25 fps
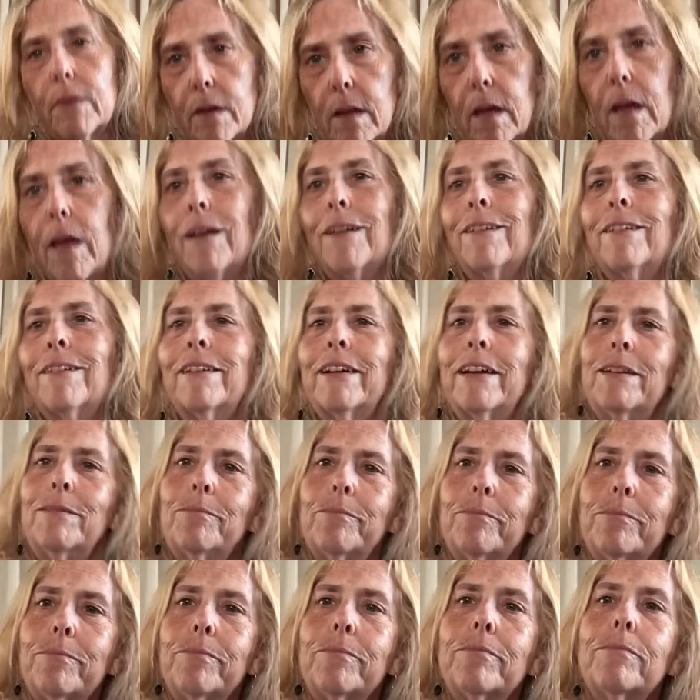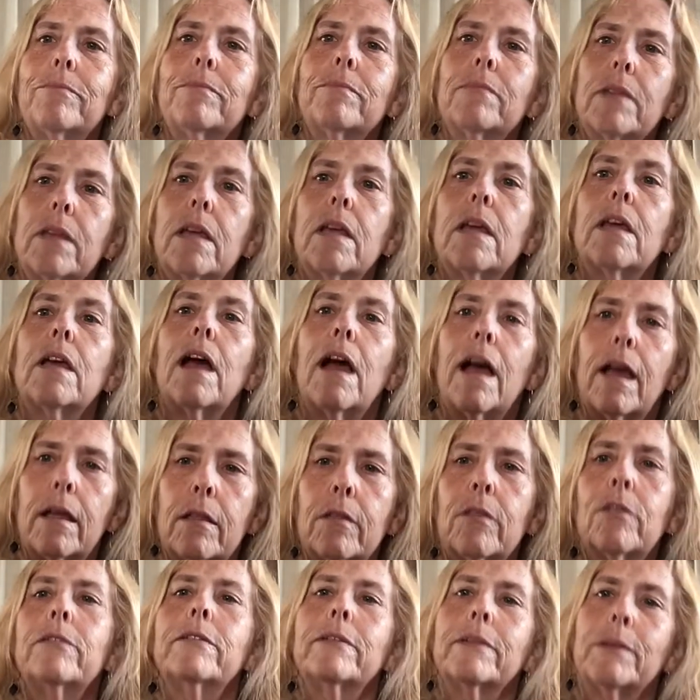All right. I
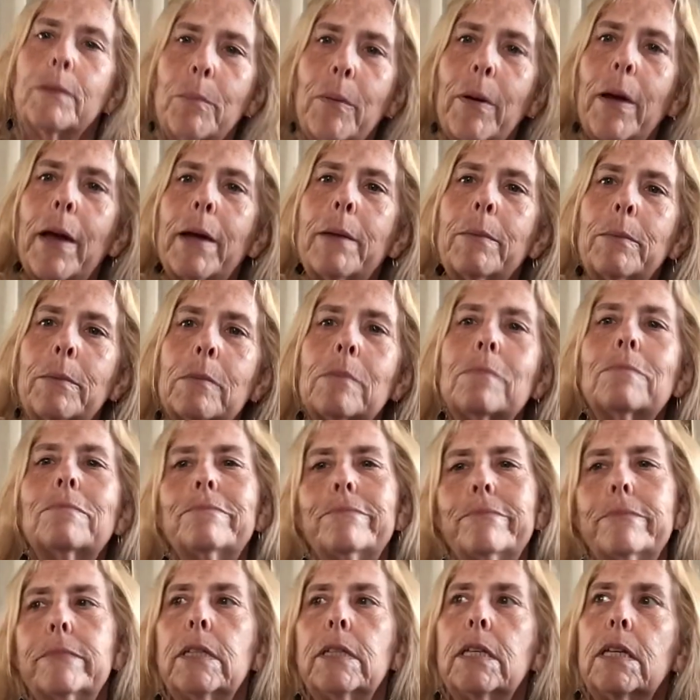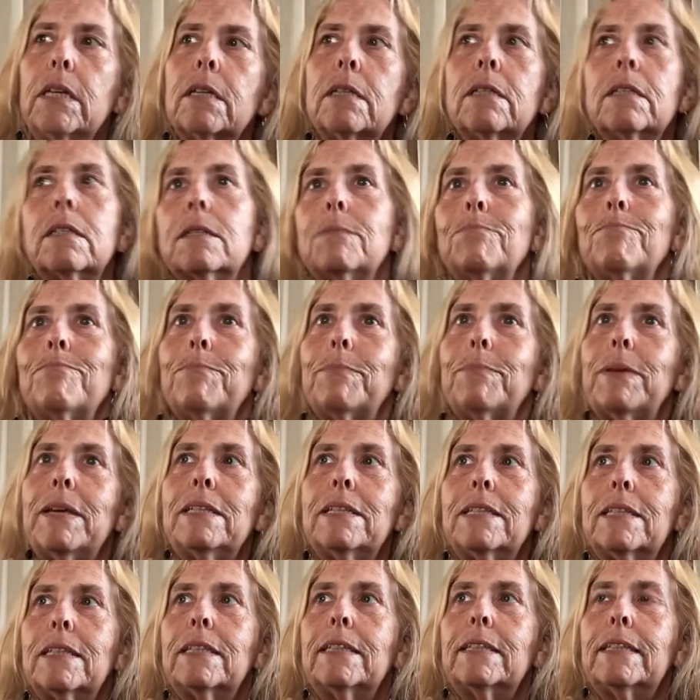looked in the Bible because
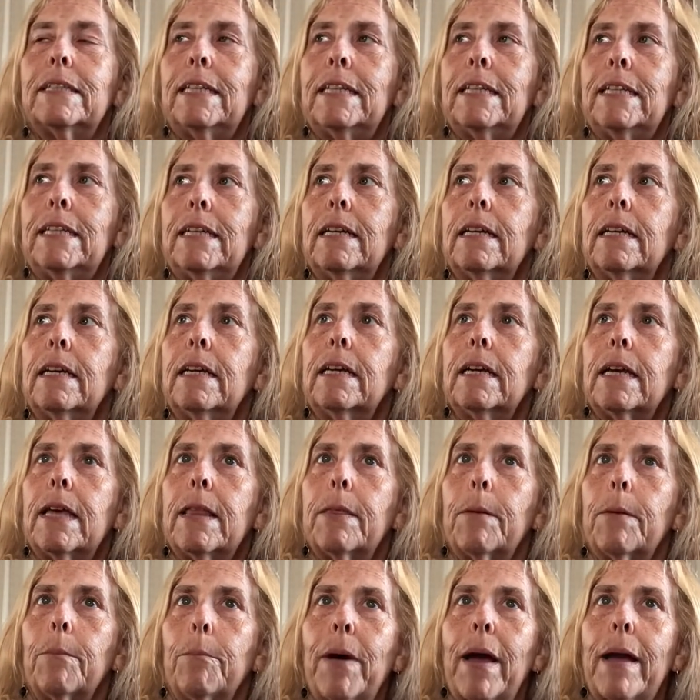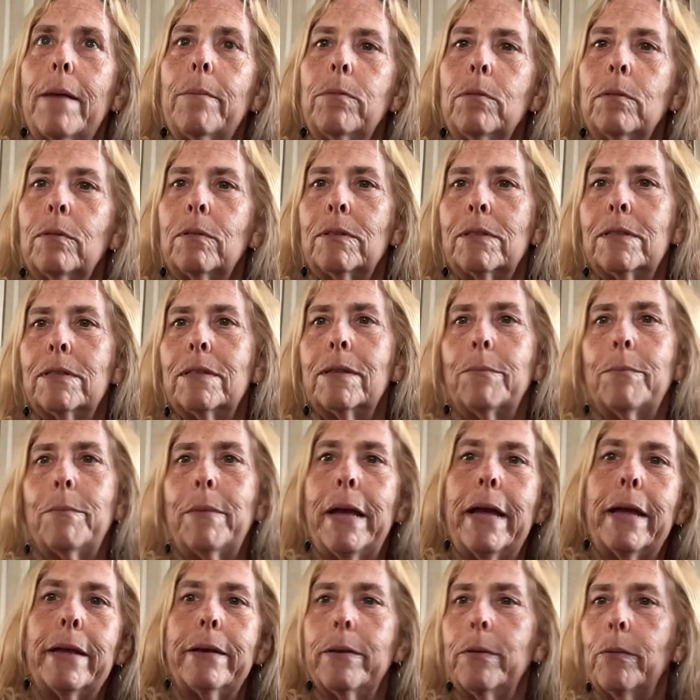basically the Bible is the
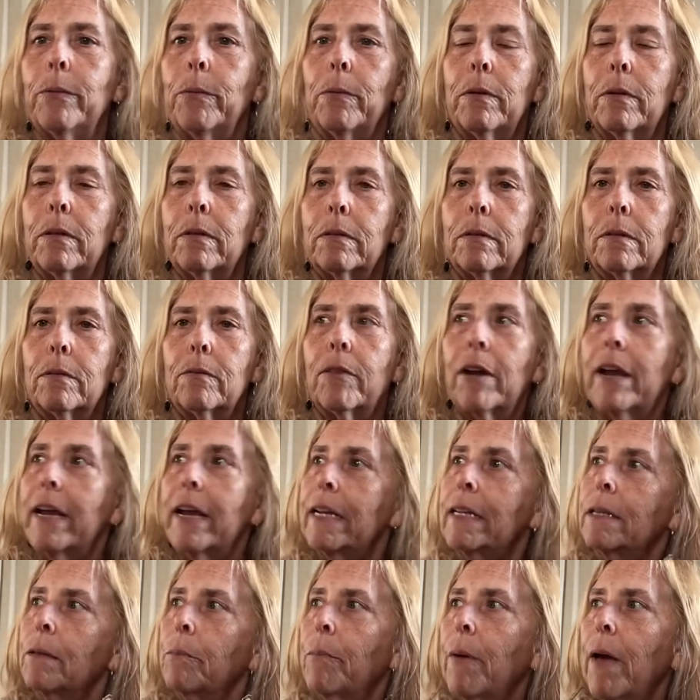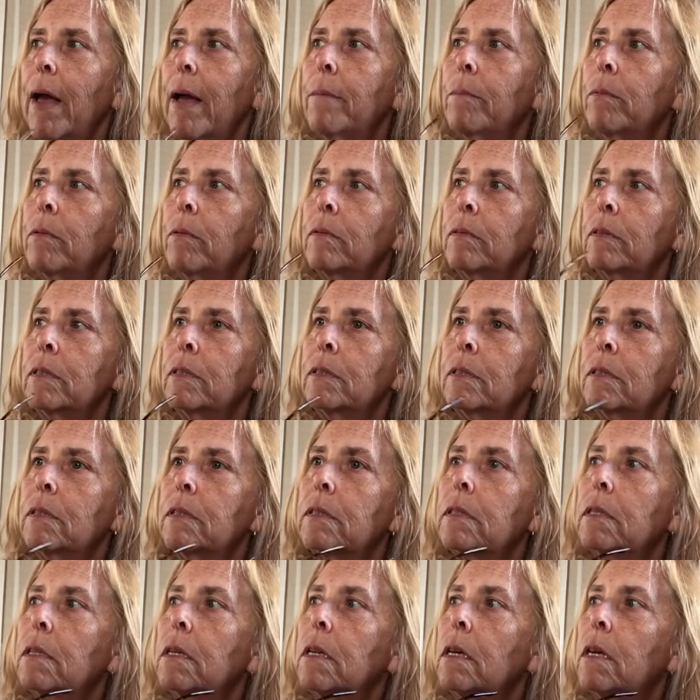manual, right? The Bible
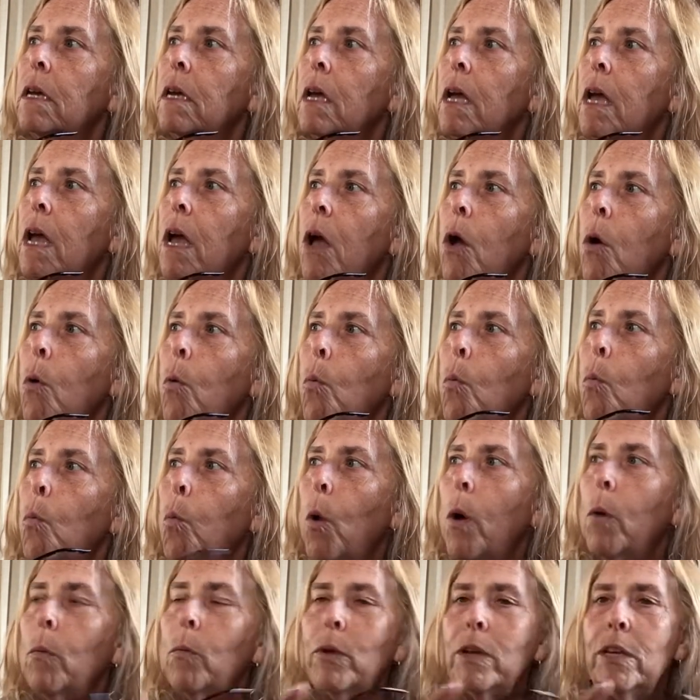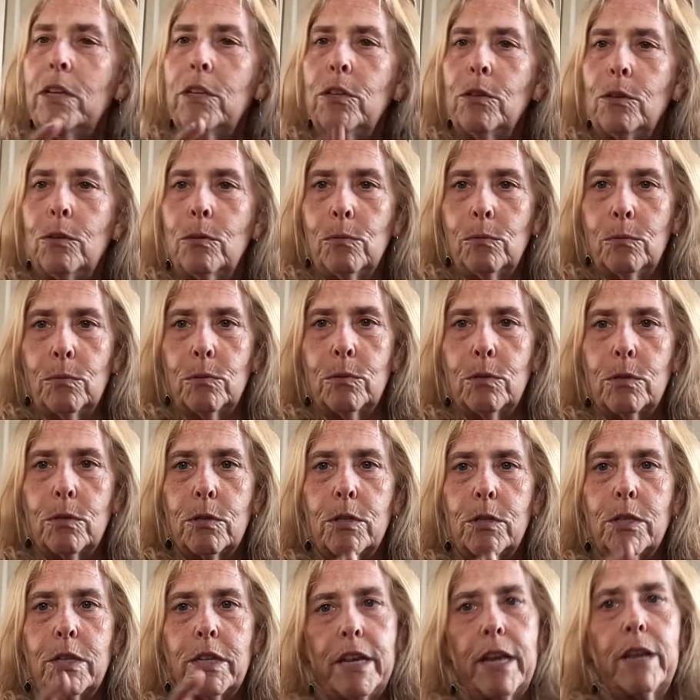is what we use
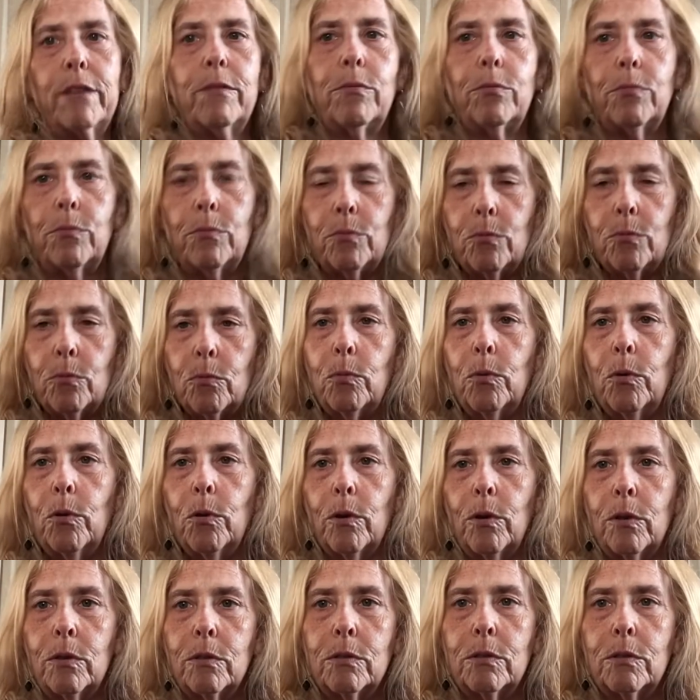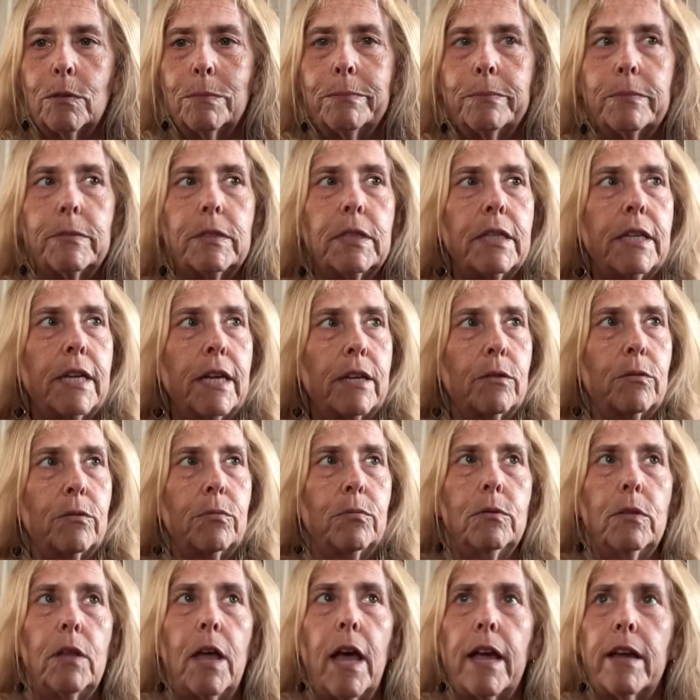to get through the world, to get through
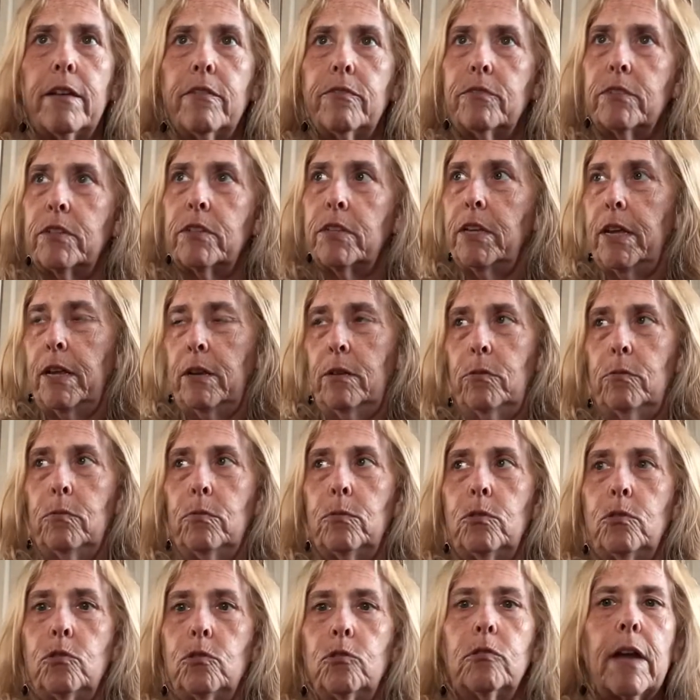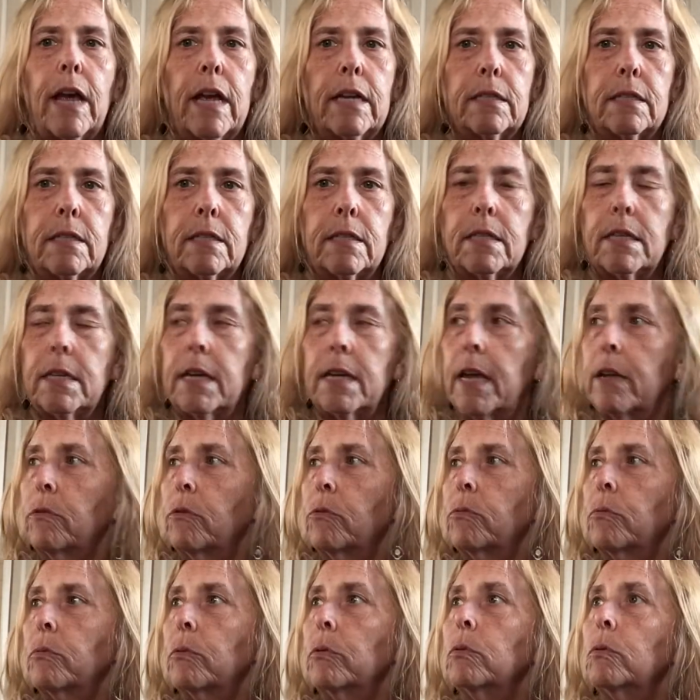life, to get through stress, to get
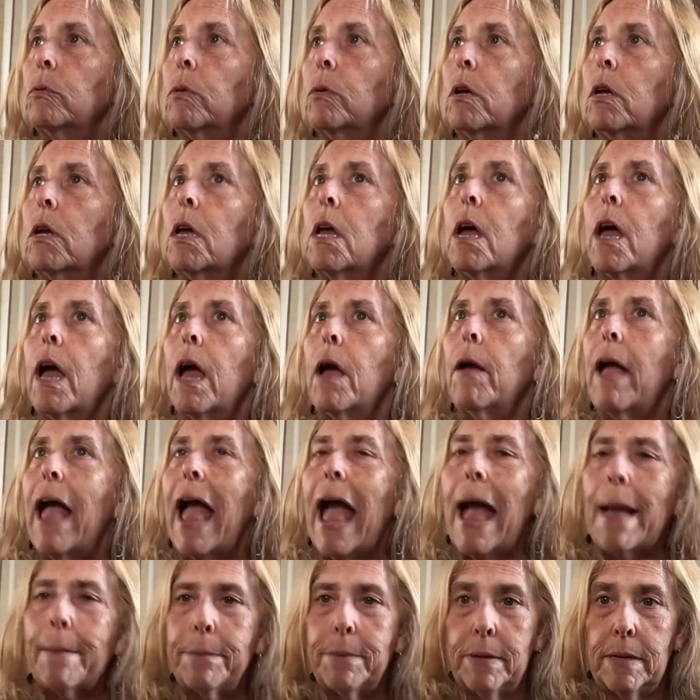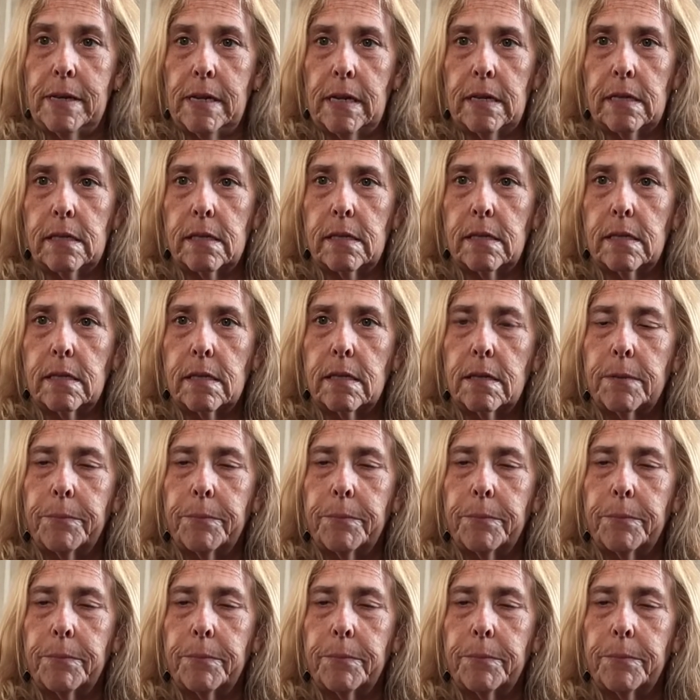through happiness.